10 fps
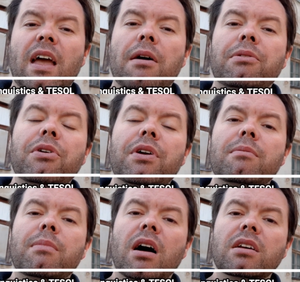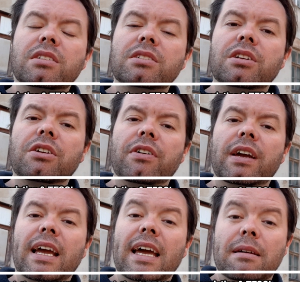I'm doing a master's
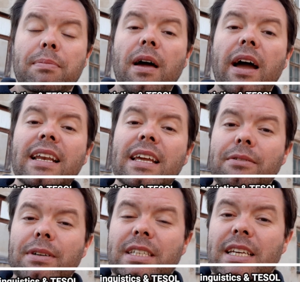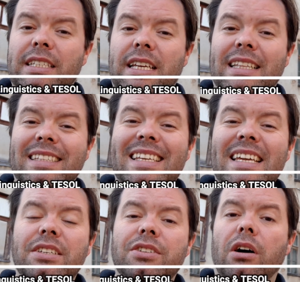degree in applied linguistics and
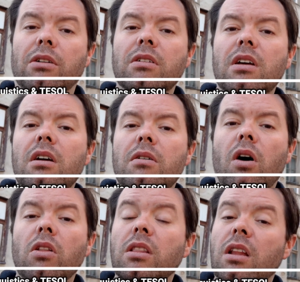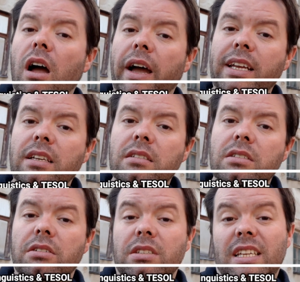TESOL online,
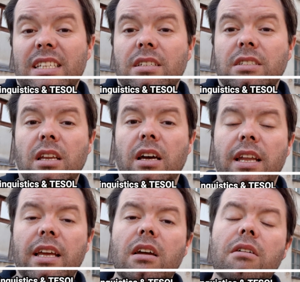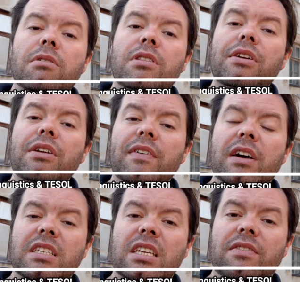so it's distance learning, with the
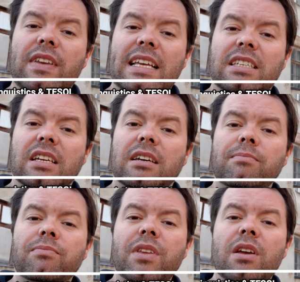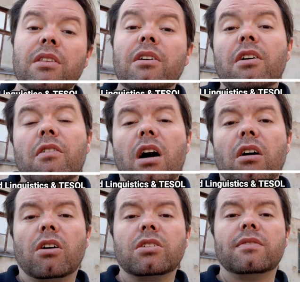University of Leicester. There
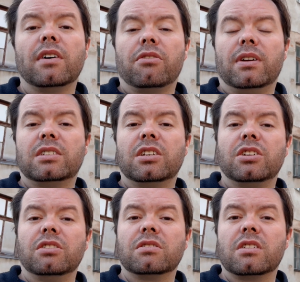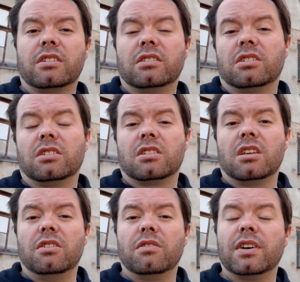are lots of other institutes, such as
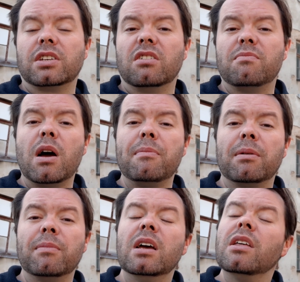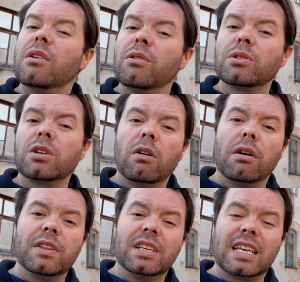the University of Birmingham, that also
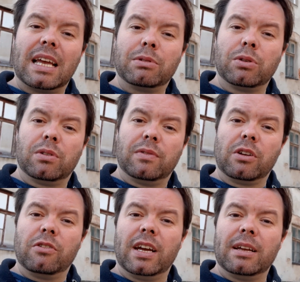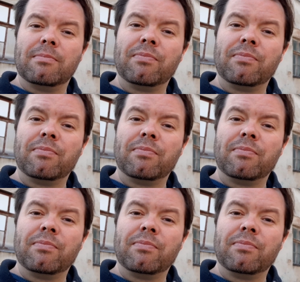offer the same sort of degree.